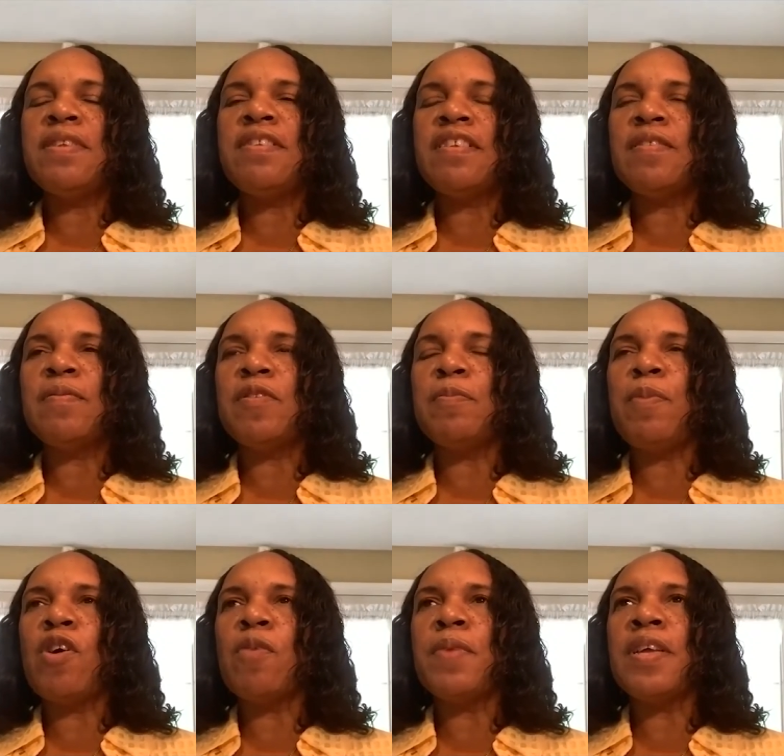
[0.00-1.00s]
Systems
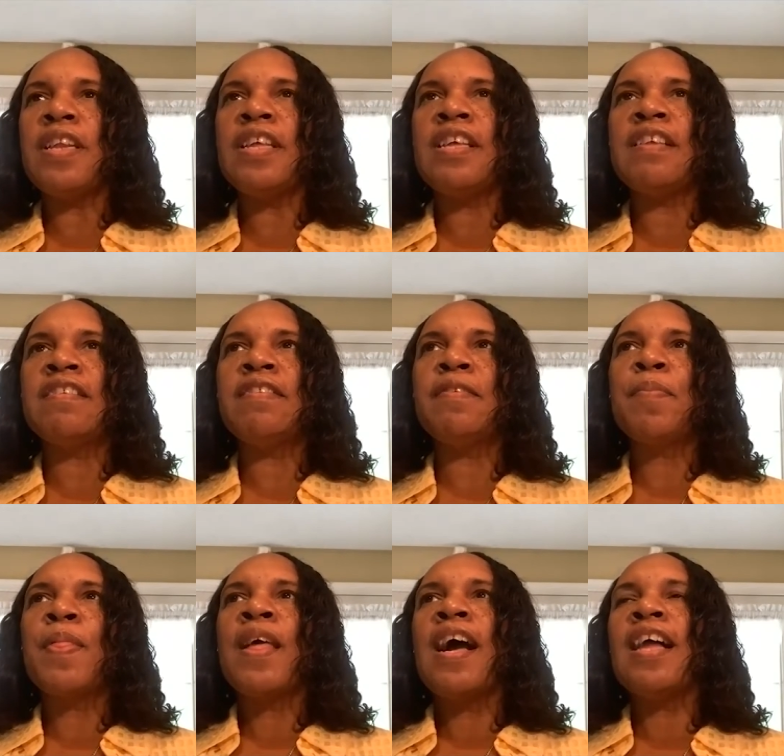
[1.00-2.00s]
Department is,
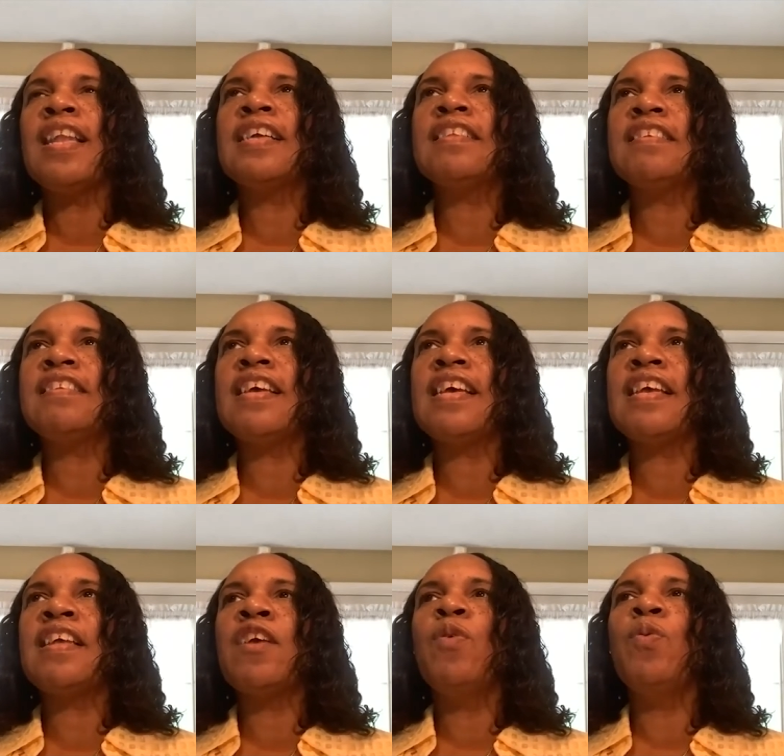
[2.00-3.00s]
I like to
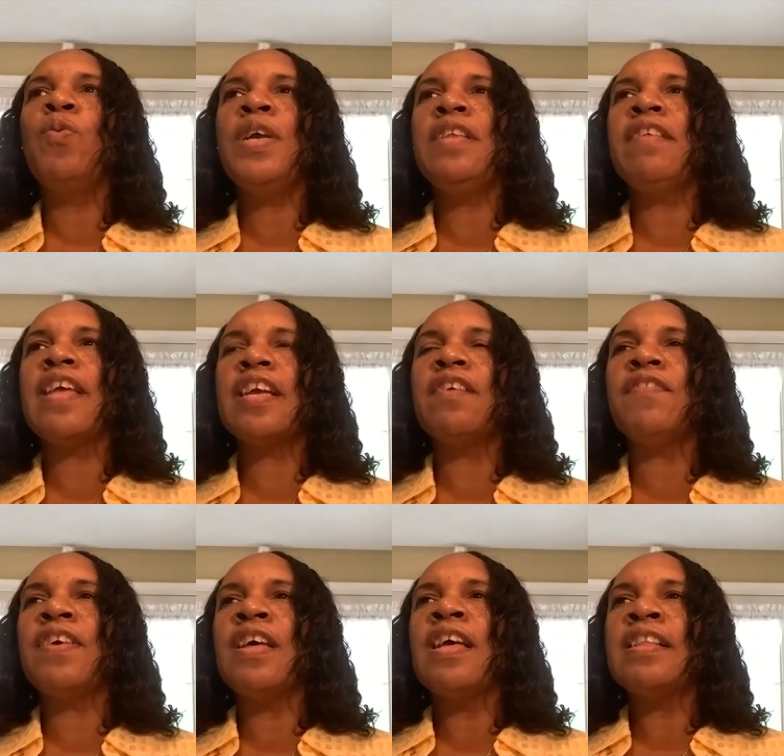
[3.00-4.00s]
say, we take a
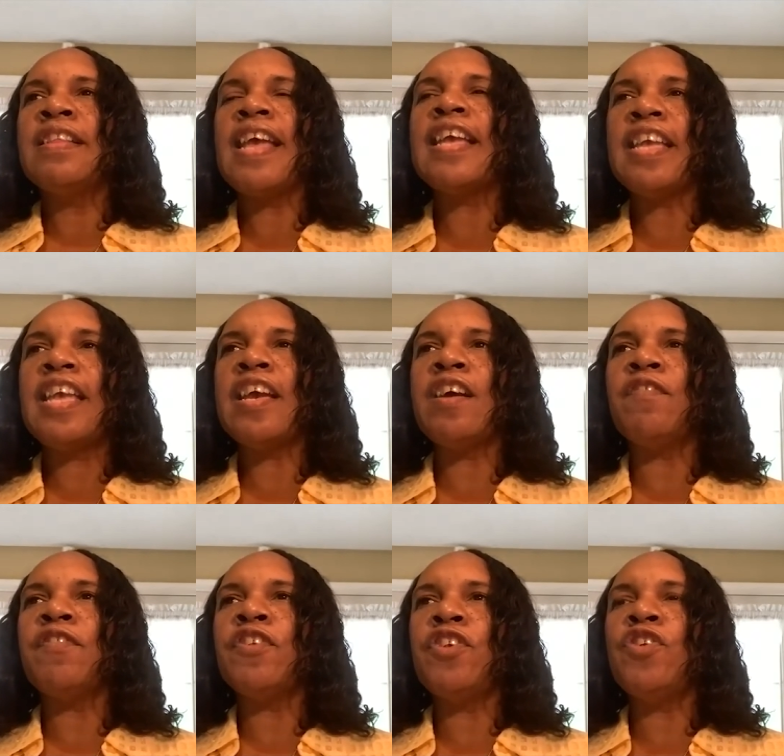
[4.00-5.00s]
take care of
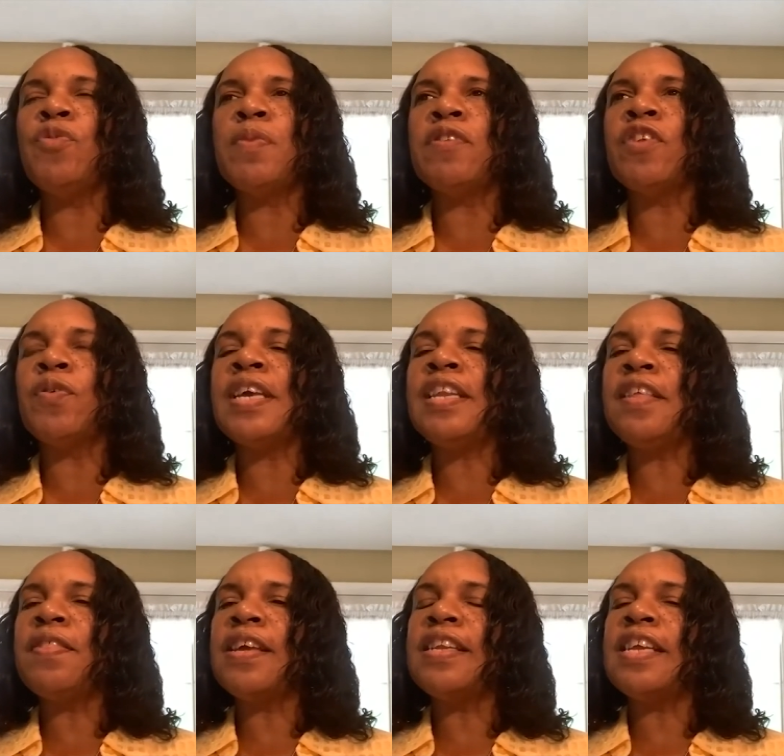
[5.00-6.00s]
the human. So
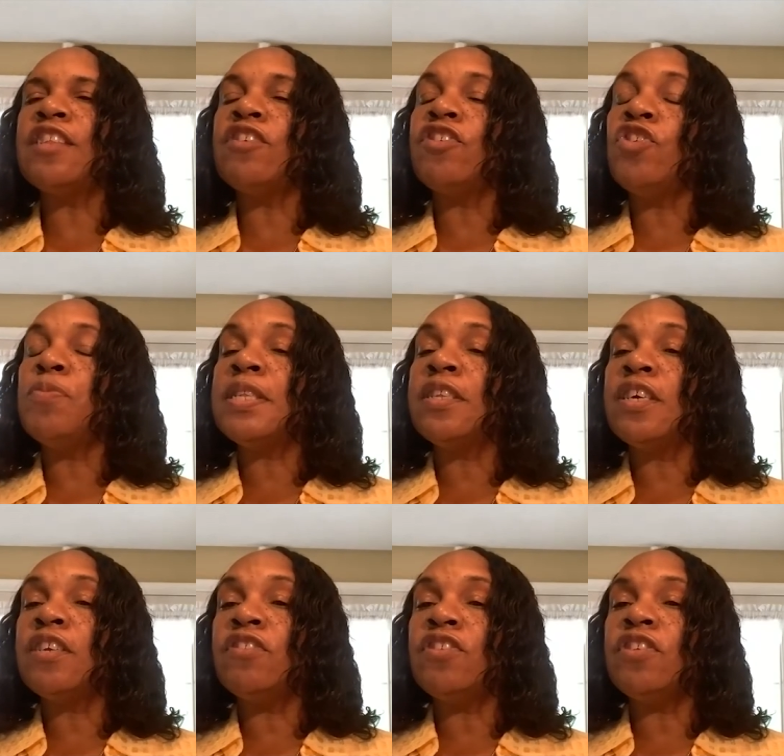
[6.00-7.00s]
anything that the human
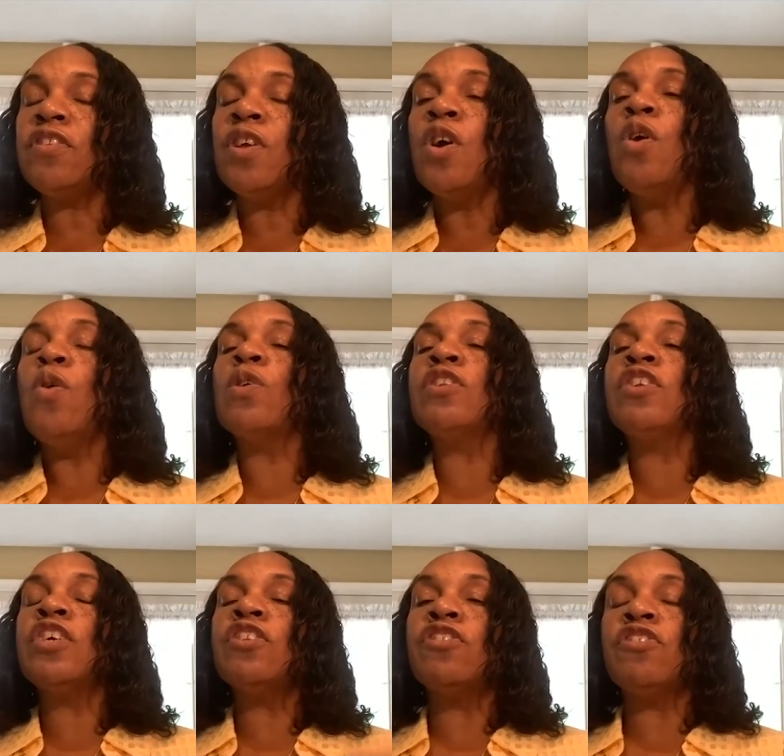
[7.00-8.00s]
touches or
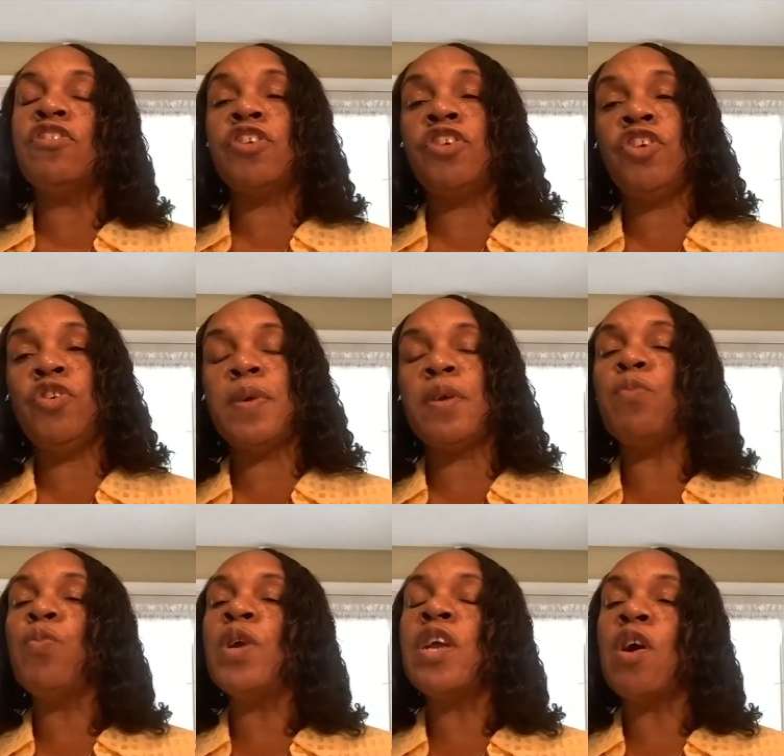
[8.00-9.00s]
touches the human,
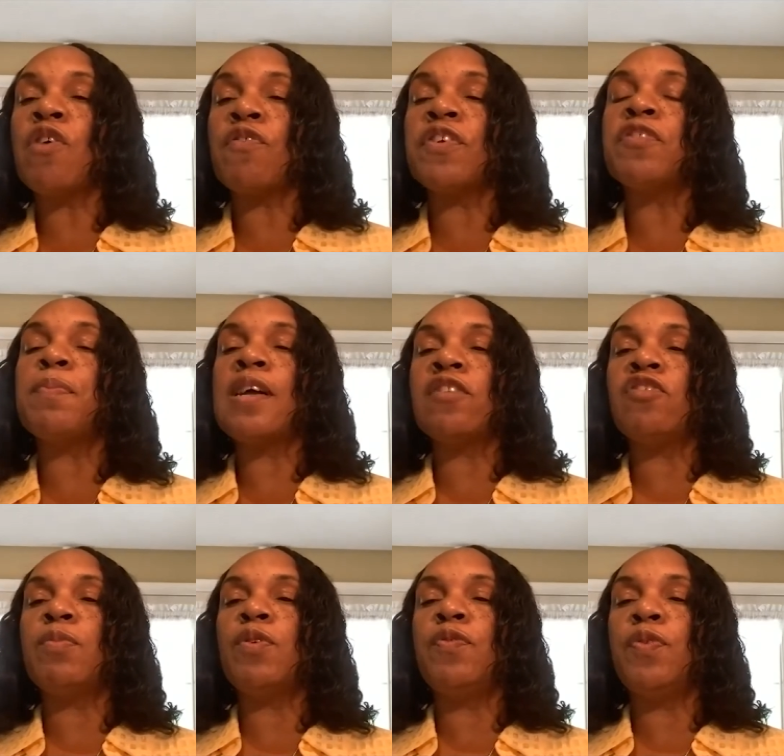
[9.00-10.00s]
we are
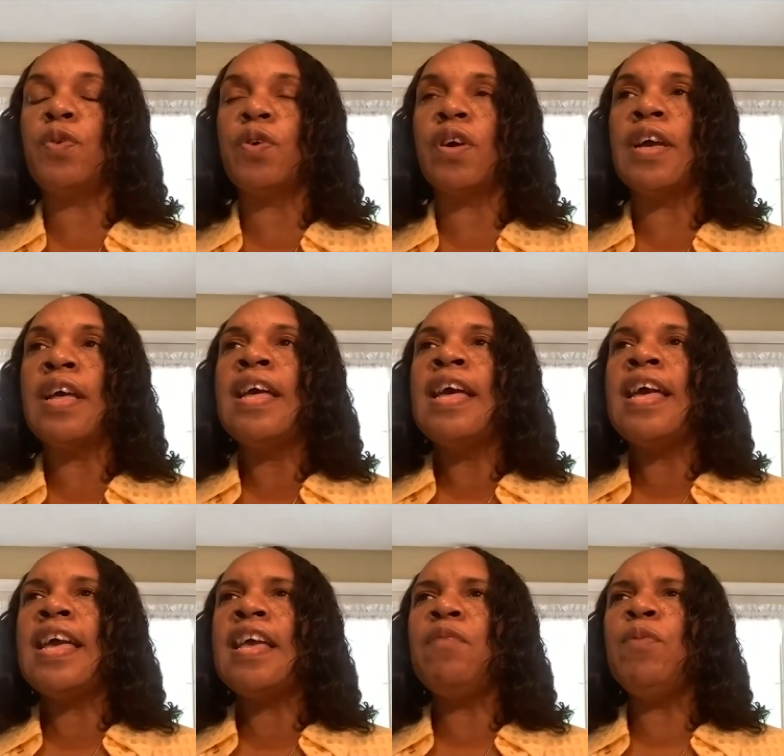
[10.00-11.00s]
responsible for.
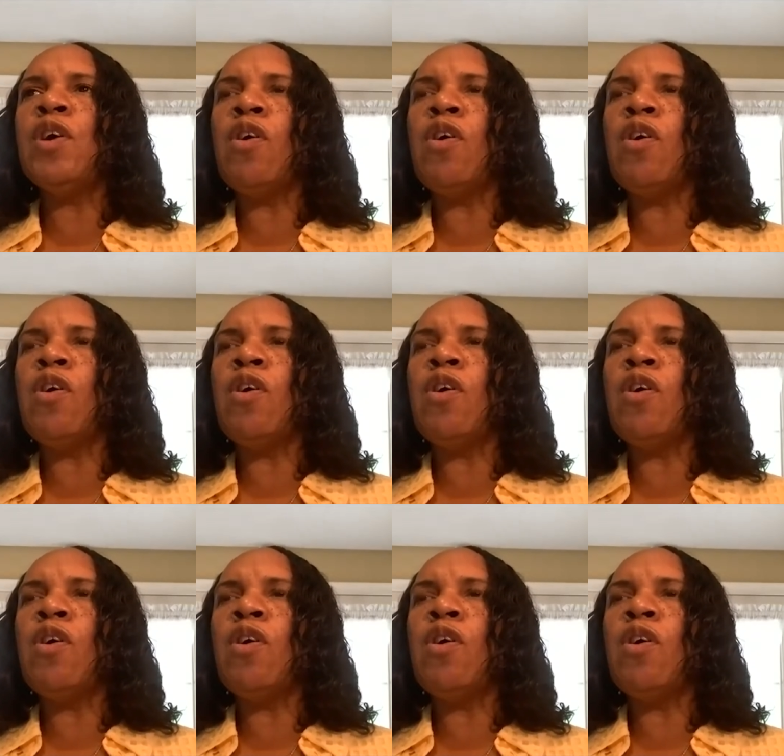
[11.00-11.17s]
And we're